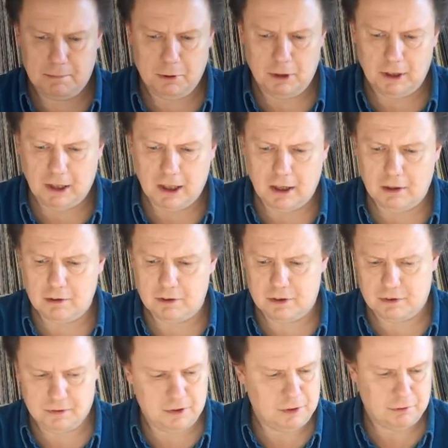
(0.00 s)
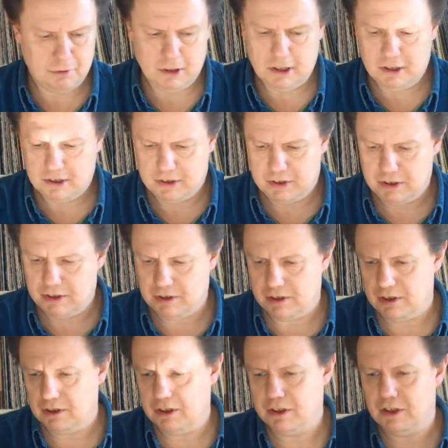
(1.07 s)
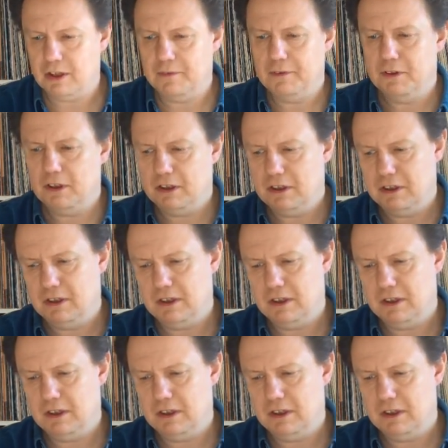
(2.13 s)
pulling it out, discovered that